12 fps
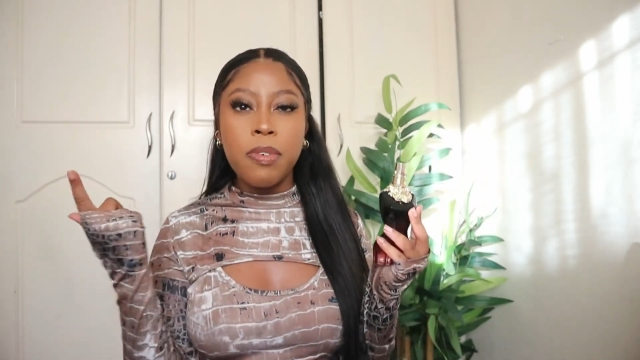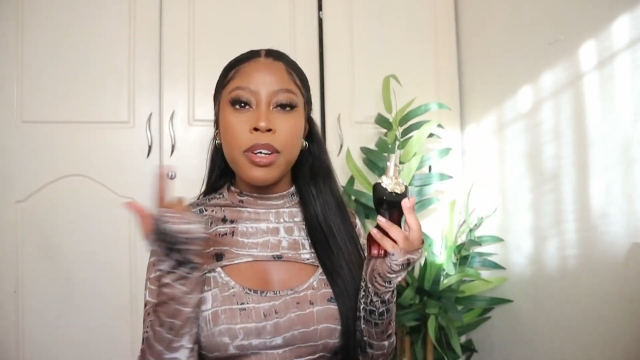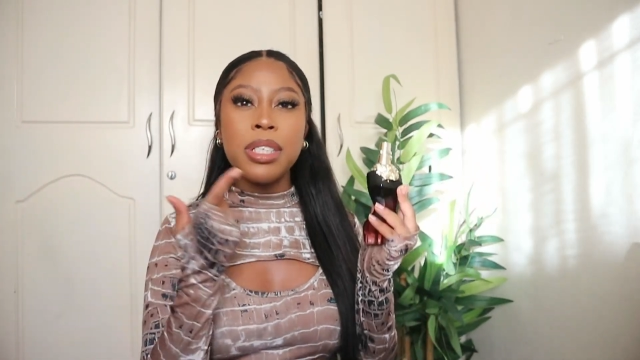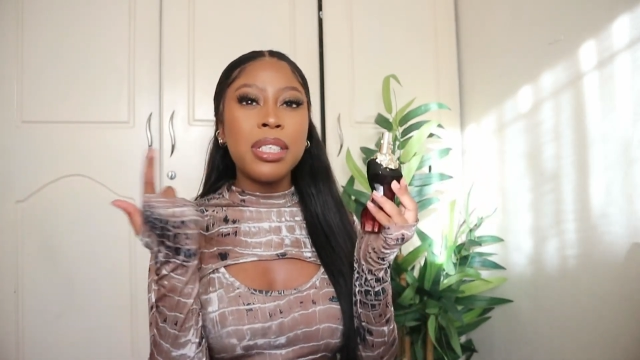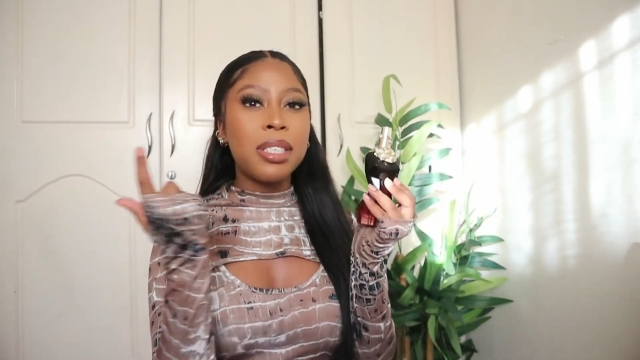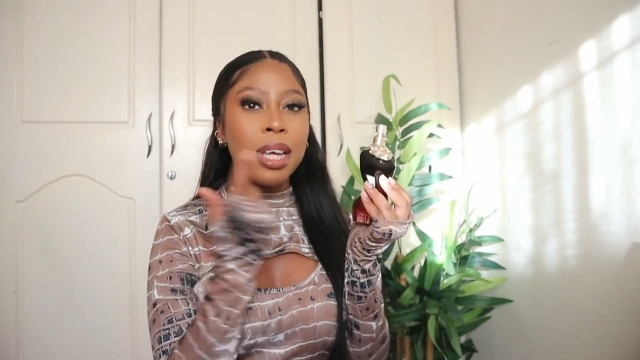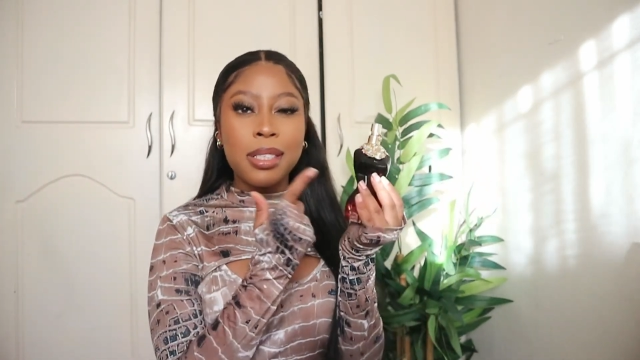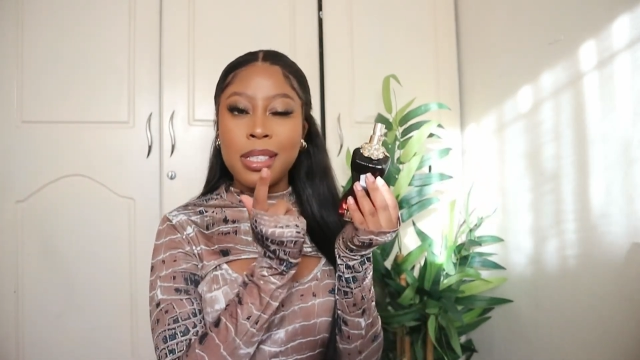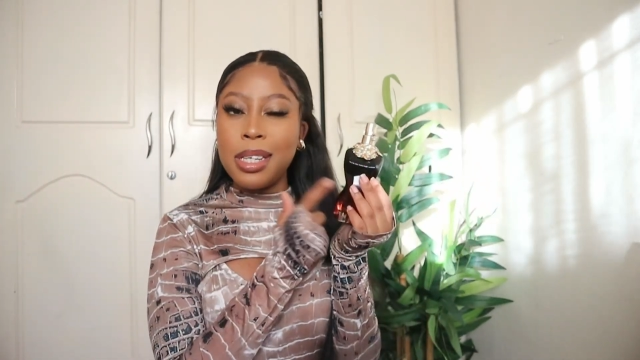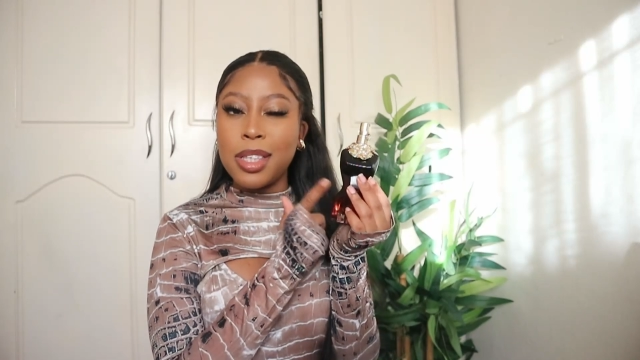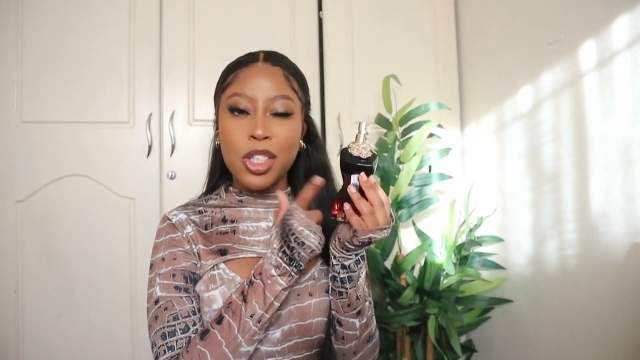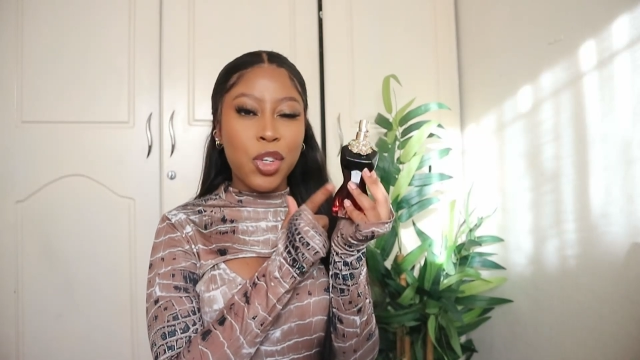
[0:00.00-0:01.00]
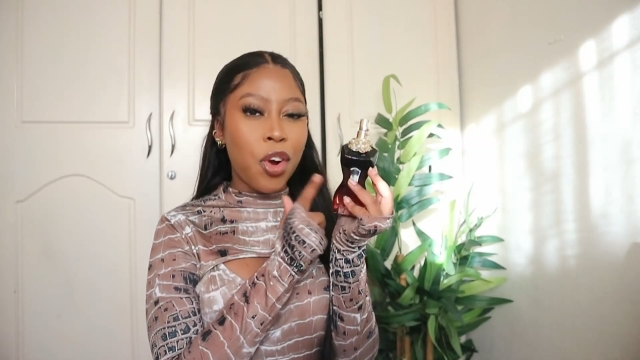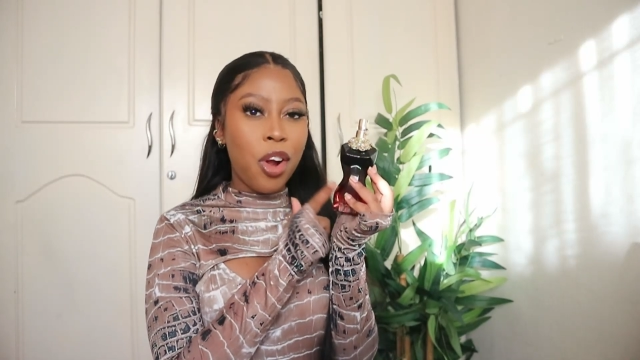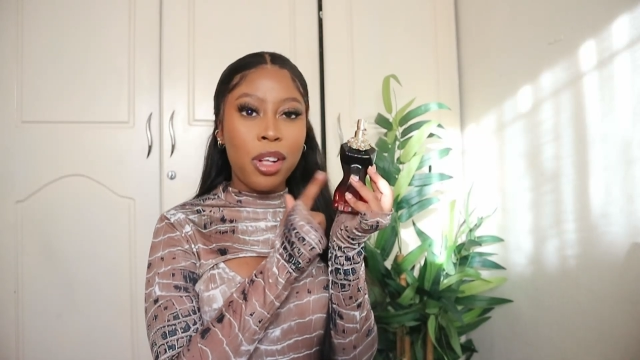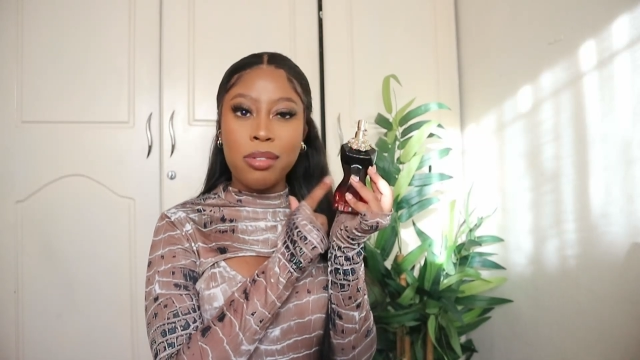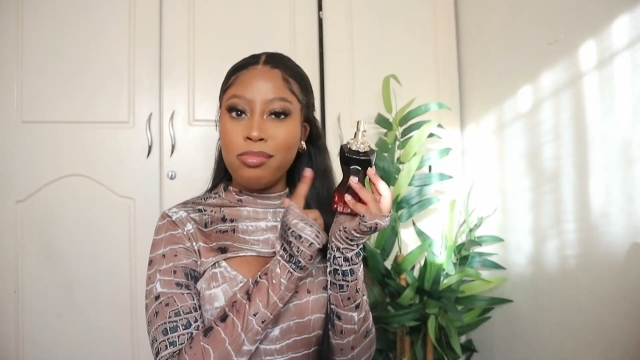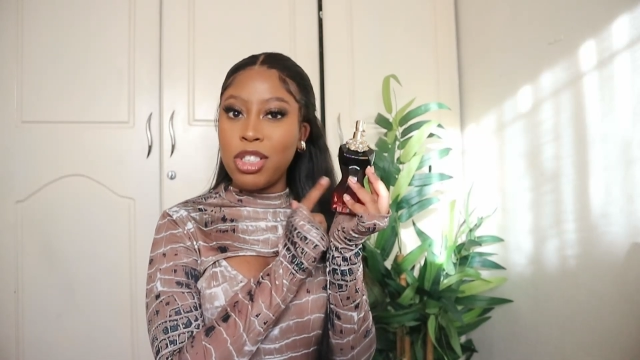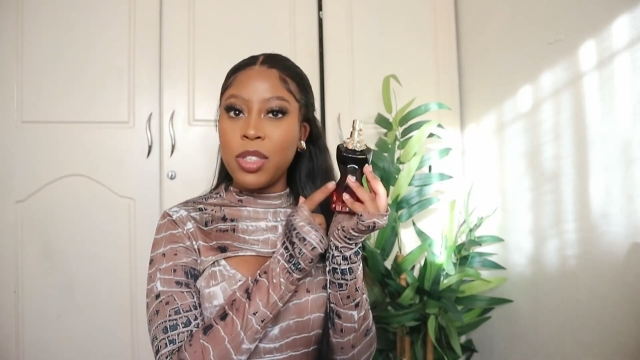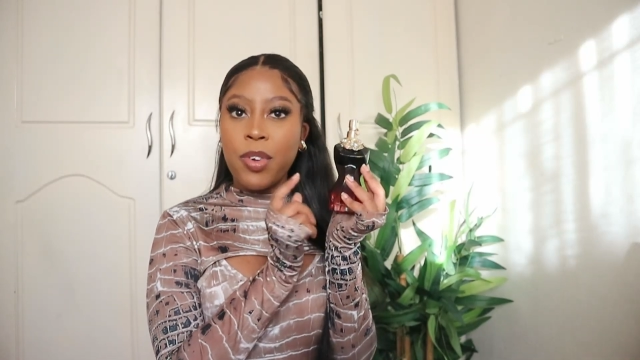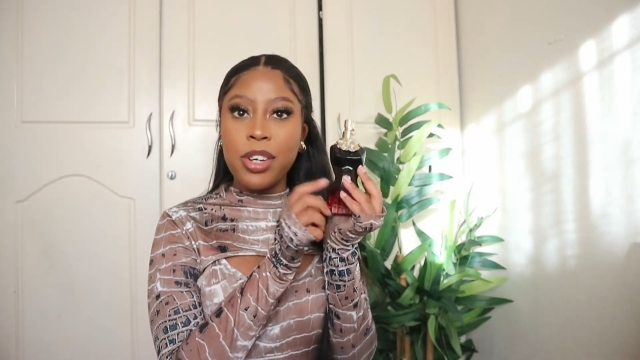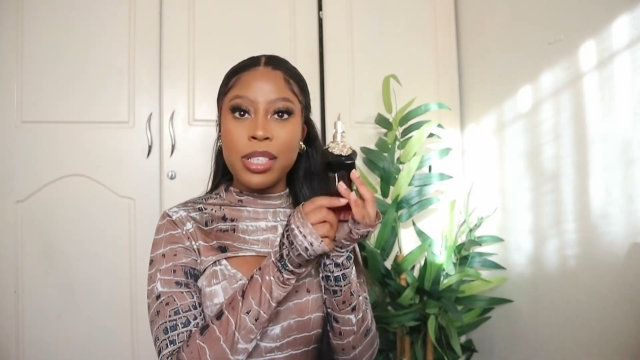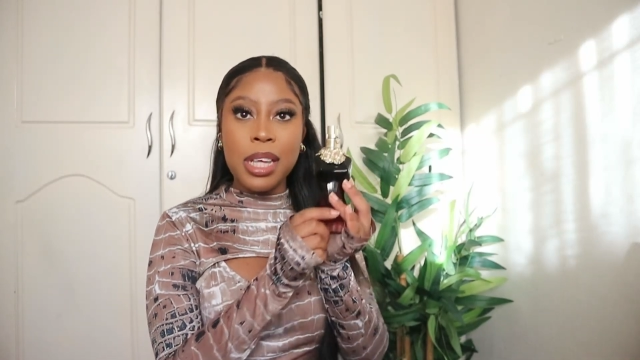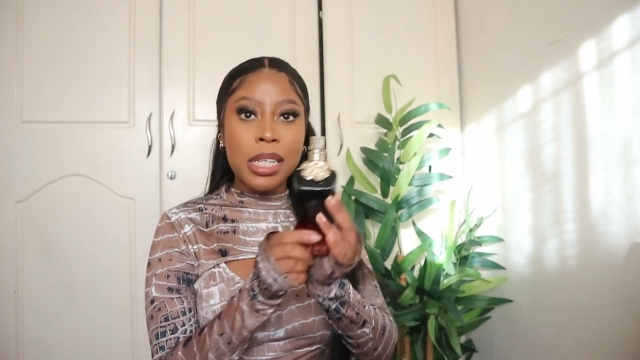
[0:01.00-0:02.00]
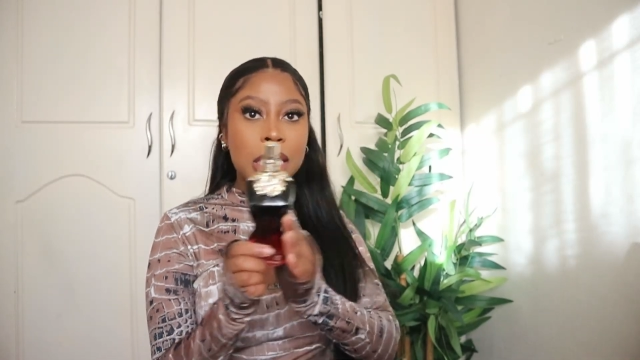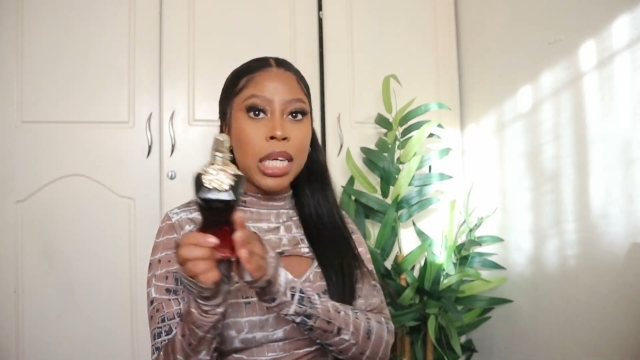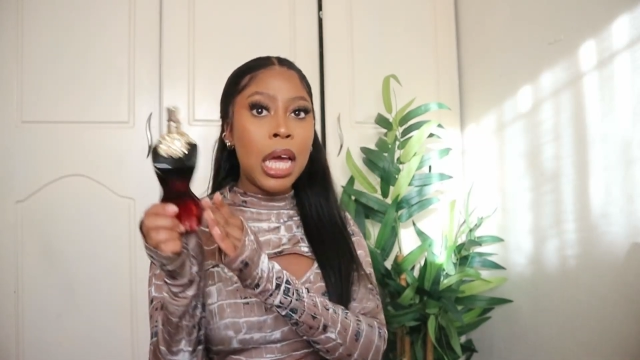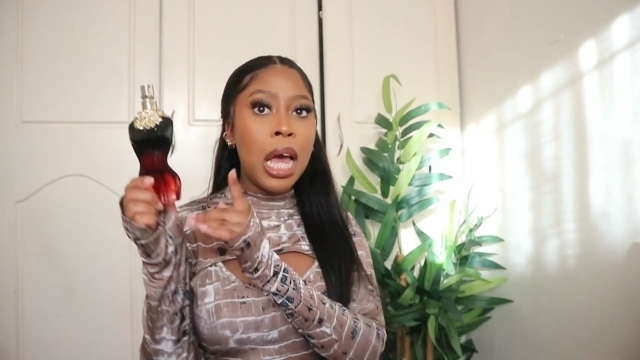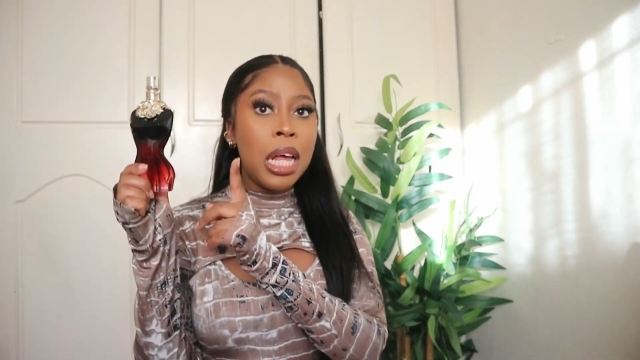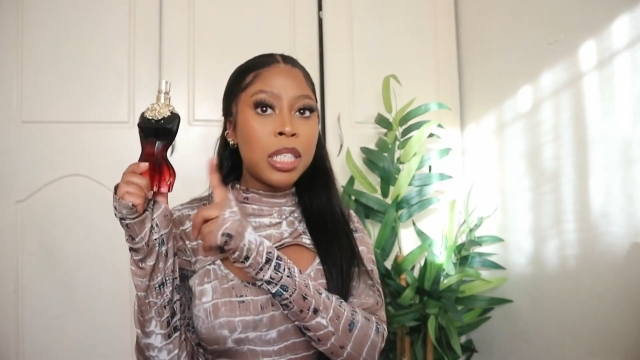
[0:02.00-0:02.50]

very sexy. This girl, she's very sexy.